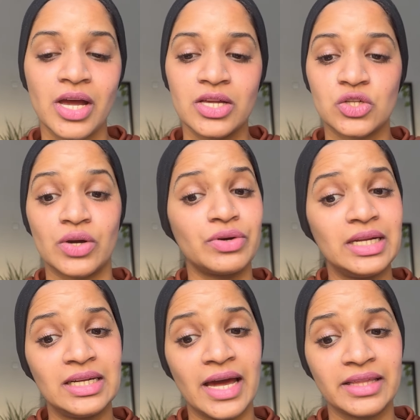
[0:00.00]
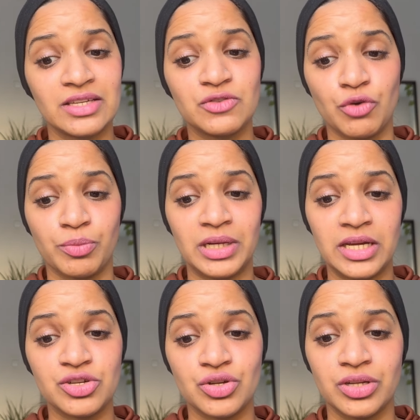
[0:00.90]
So I really like this
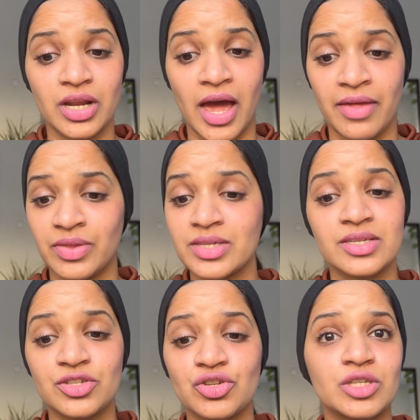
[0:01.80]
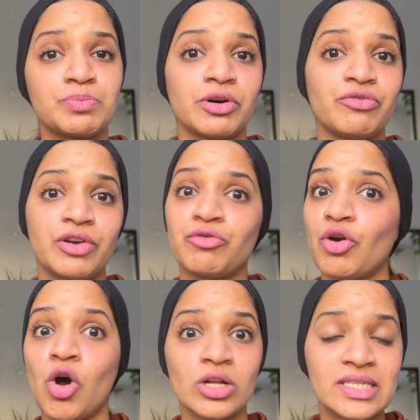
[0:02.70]
formulation, and this is just perfect for
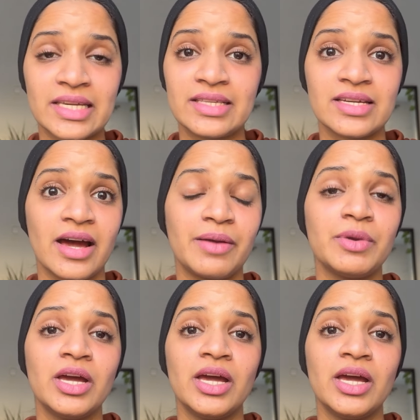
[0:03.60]
all skin type.